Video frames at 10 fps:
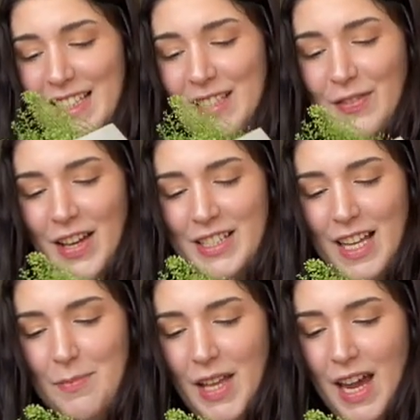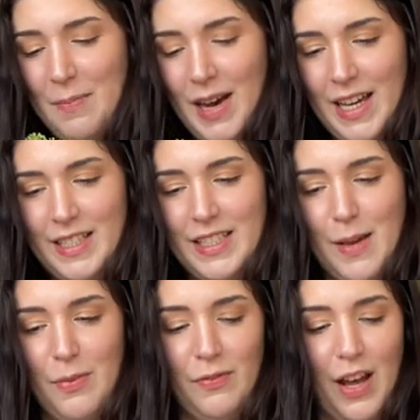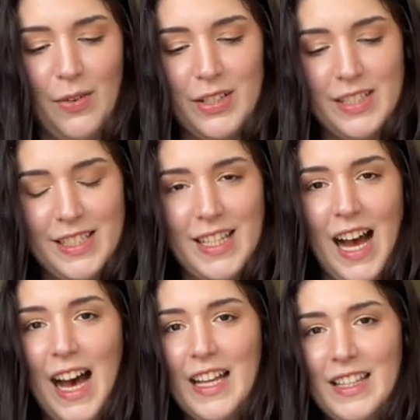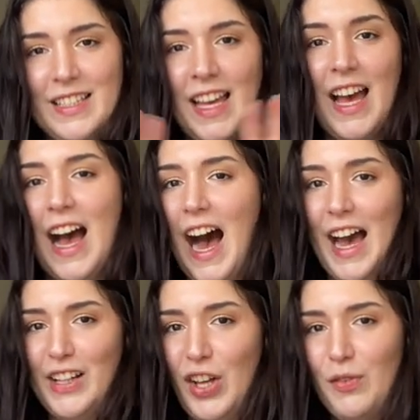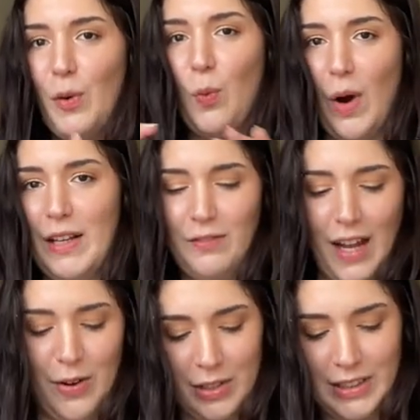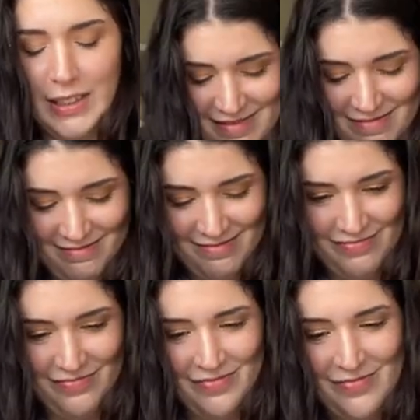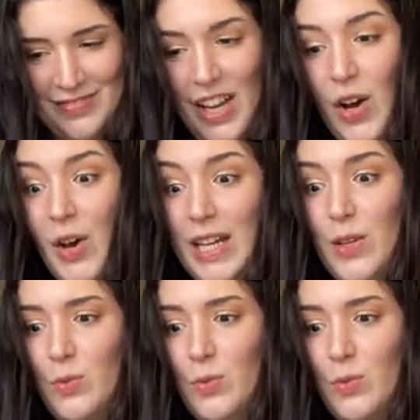It's the first time that I buy this type of flowers, and I love white flowers. Oh, I need